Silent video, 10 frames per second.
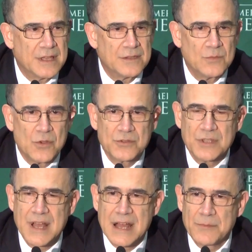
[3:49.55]
The
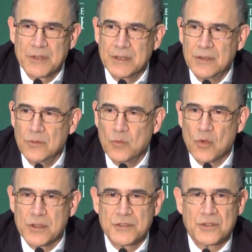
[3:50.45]
most common
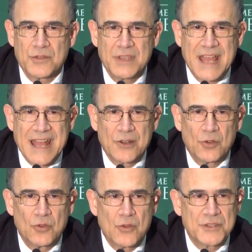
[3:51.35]
ones are the
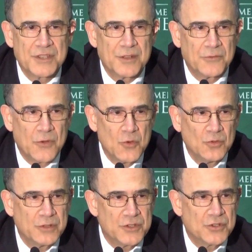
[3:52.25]
adult onset
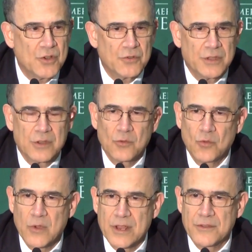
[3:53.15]
focal dystonia,
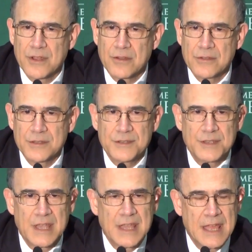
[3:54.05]
where there is